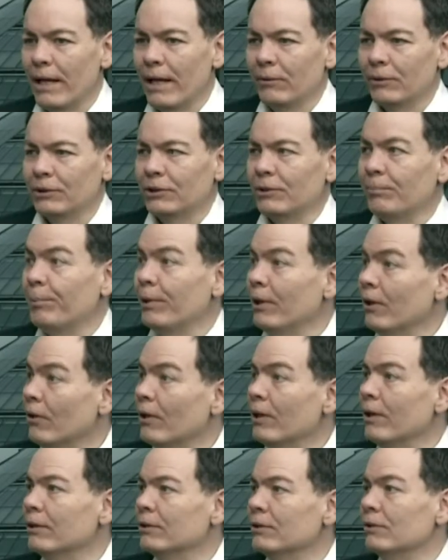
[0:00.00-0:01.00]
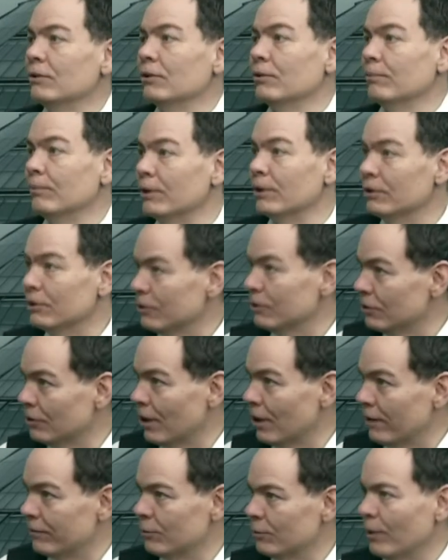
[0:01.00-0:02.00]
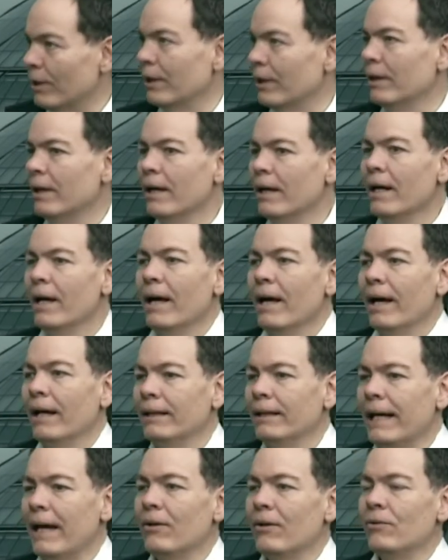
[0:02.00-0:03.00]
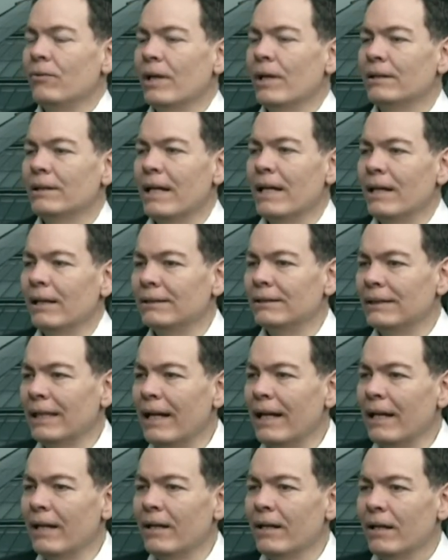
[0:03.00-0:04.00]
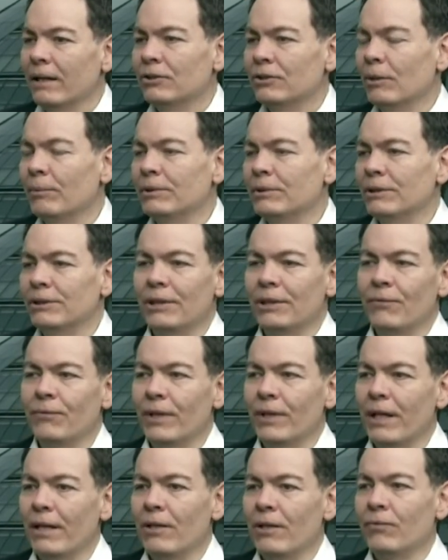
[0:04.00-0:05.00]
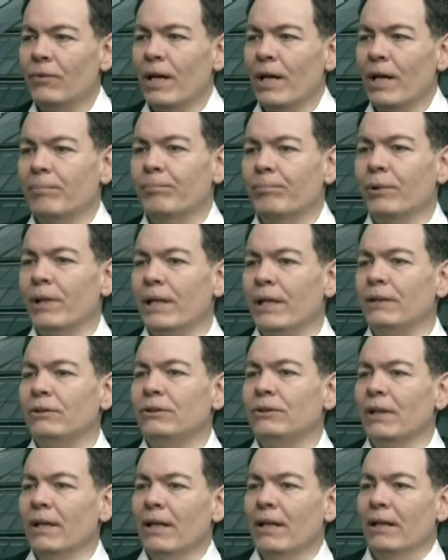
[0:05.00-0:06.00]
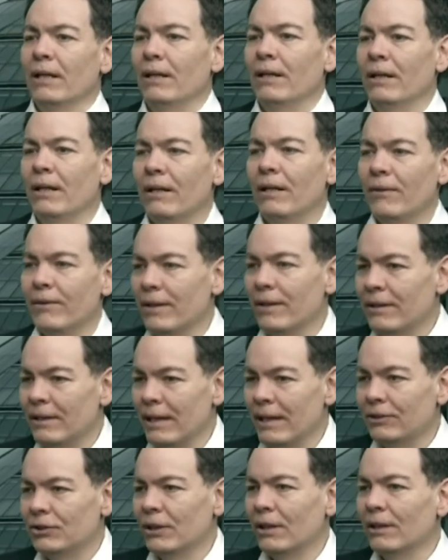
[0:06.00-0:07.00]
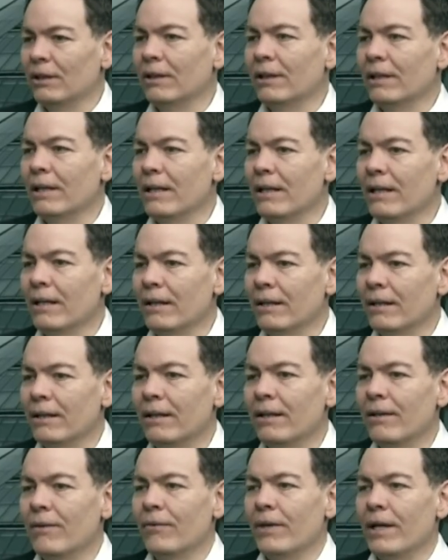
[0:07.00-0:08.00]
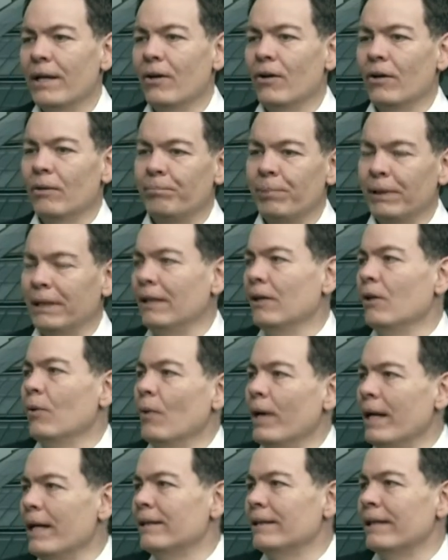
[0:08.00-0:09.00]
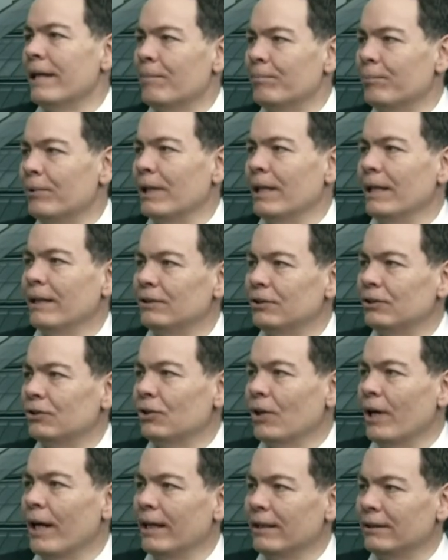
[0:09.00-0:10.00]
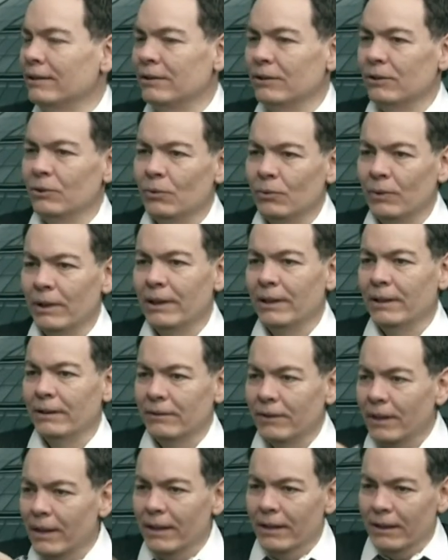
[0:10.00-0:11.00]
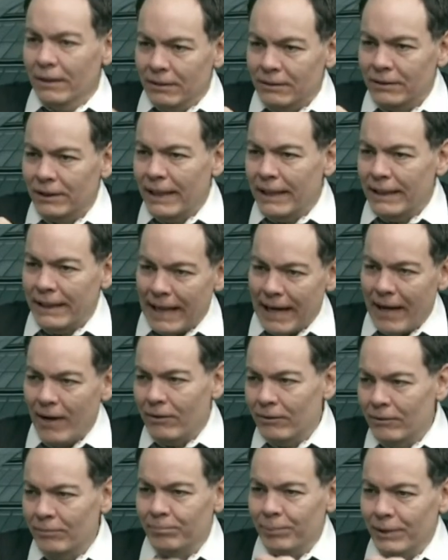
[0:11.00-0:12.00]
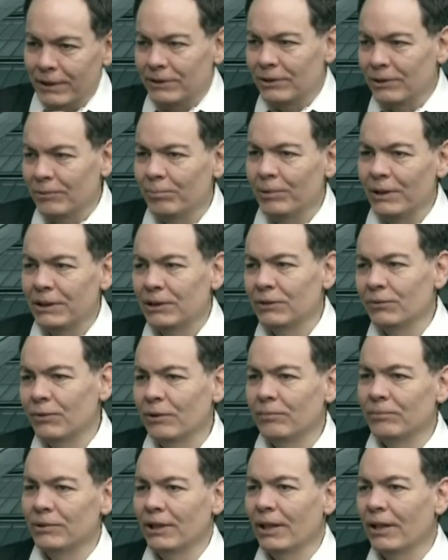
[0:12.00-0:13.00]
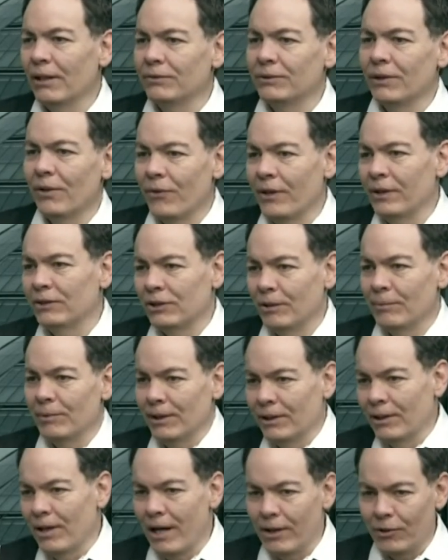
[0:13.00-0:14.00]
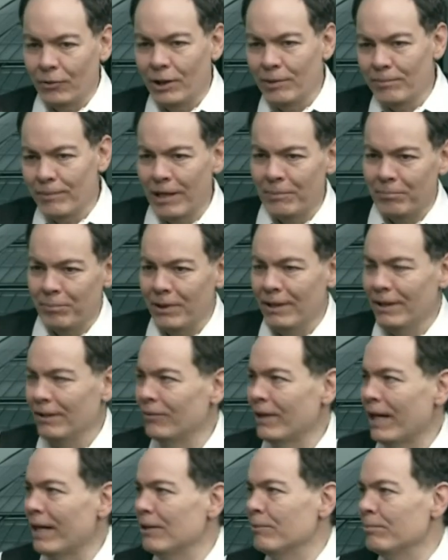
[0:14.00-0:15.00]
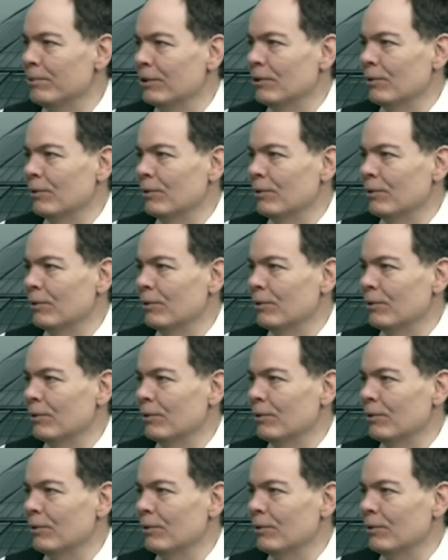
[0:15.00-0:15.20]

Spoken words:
that was superior to the commercial software. And now you've got the NSA. It's almost as if you've a bridge that they're suddenly, they are picking away at that bridge, trying to take out bits and pieces for themselves. They think some of the concrete might be valuable